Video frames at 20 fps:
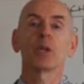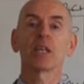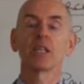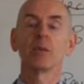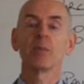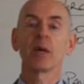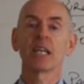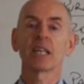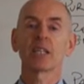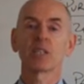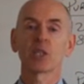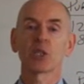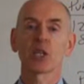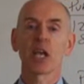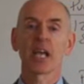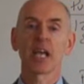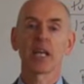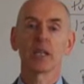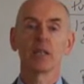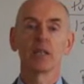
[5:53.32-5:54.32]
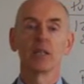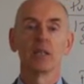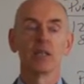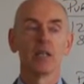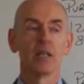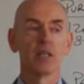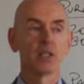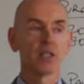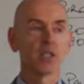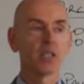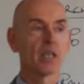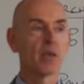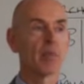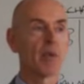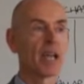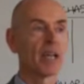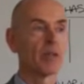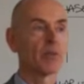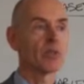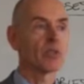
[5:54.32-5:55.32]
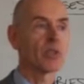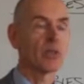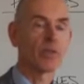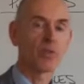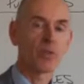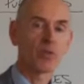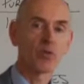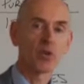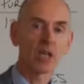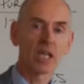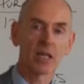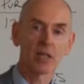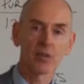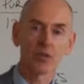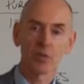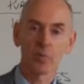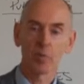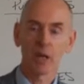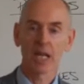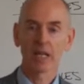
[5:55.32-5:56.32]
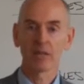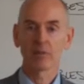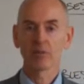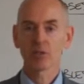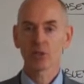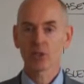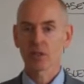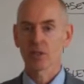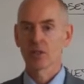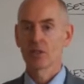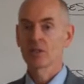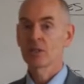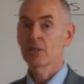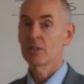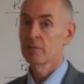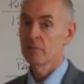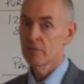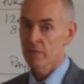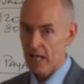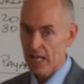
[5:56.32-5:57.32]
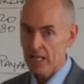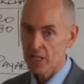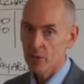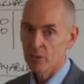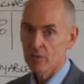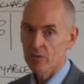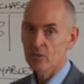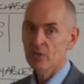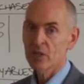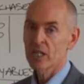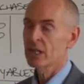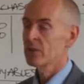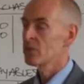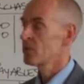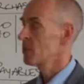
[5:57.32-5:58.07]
going to make a sale to the amount of £300, to the value of £300.